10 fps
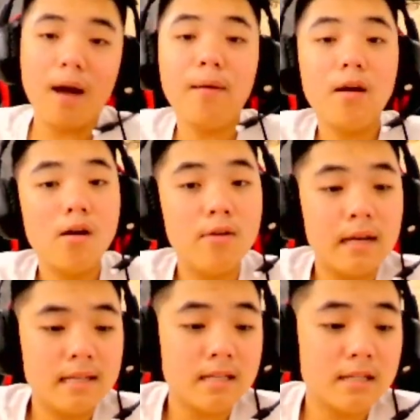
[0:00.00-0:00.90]
About a
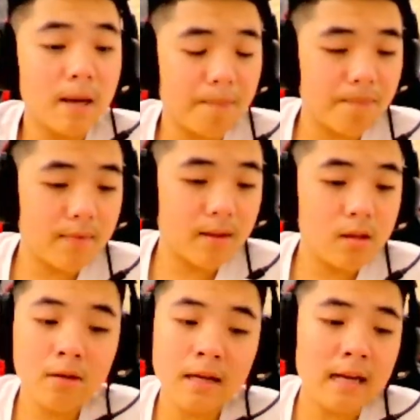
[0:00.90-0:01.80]
relationship,
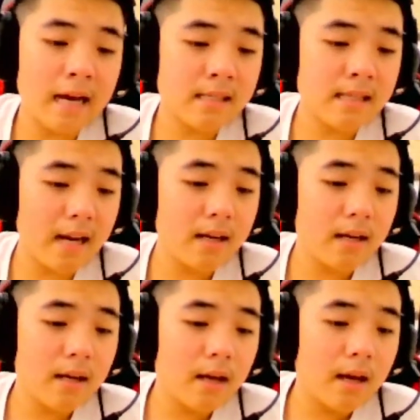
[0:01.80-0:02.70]
you can ask that
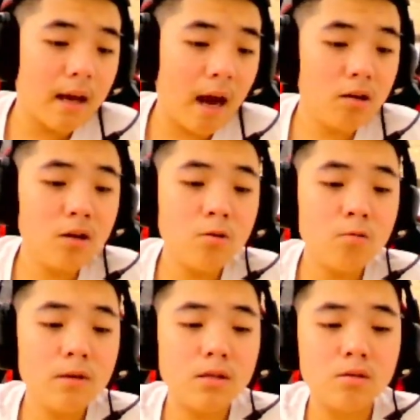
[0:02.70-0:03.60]
how
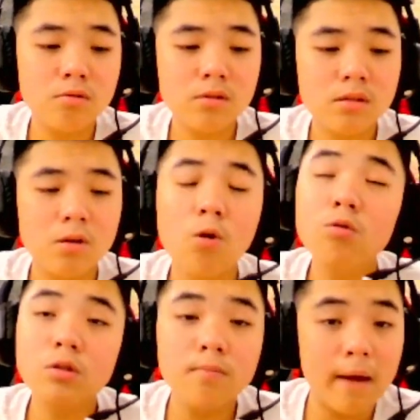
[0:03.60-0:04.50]
do we choose
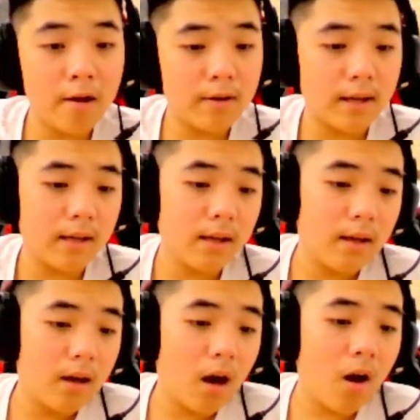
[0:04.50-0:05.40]
who to marry
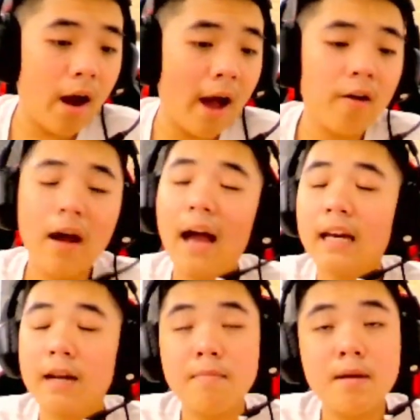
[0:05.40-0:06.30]
or how I
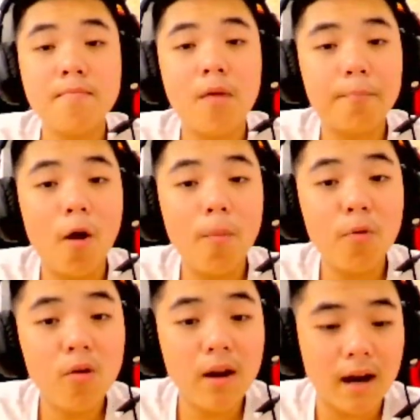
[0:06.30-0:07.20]
can be more
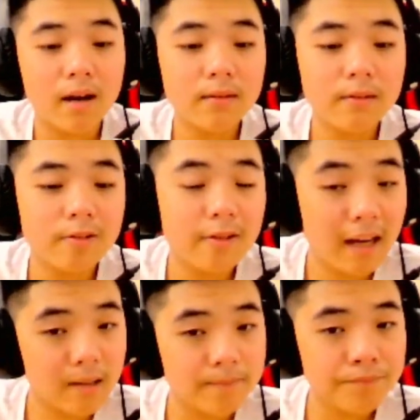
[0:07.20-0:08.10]
popular,
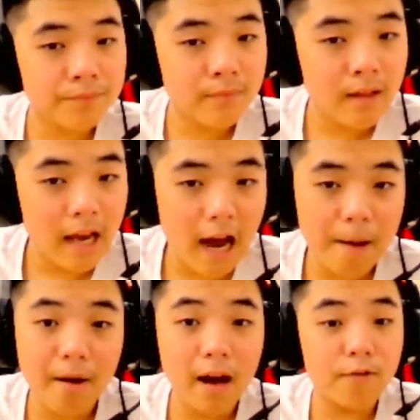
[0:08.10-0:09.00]
right?
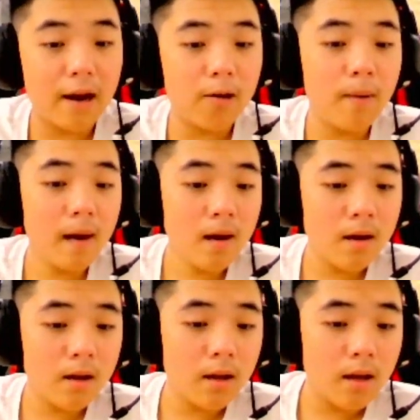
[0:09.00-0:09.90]
About environment,
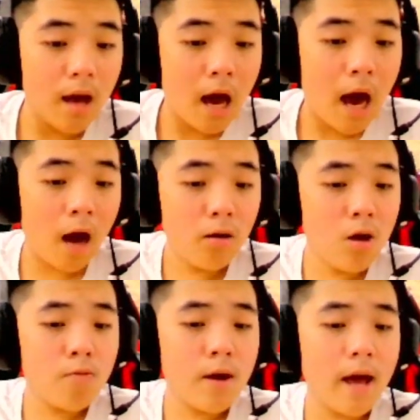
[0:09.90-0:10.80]
how
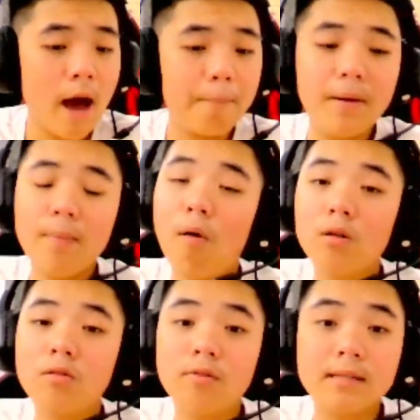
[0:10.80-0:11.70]
do we help
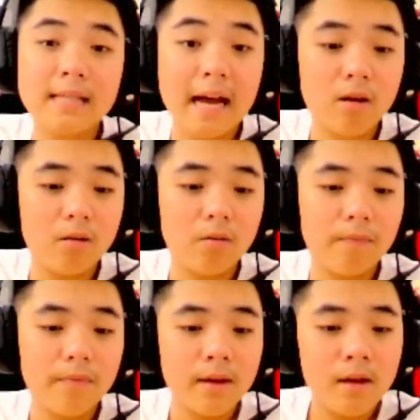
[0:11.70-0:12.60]
people to recycle?
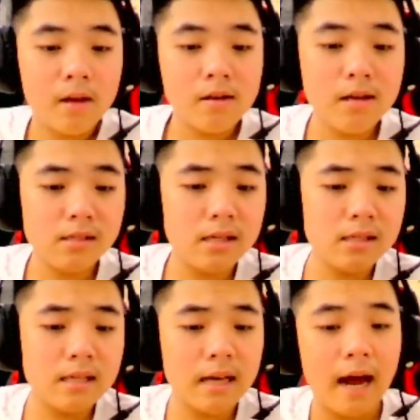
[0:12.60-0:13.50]
Does
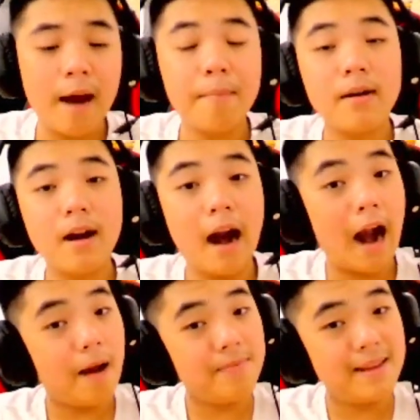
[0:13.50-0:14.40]
eating a hamburger
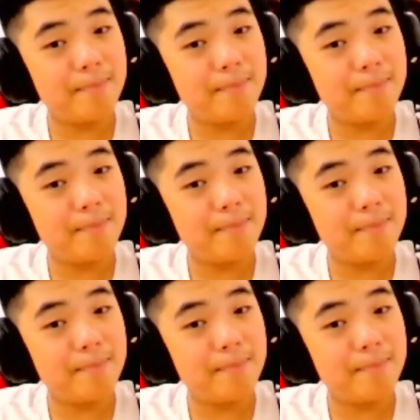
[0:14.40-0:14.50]
harm the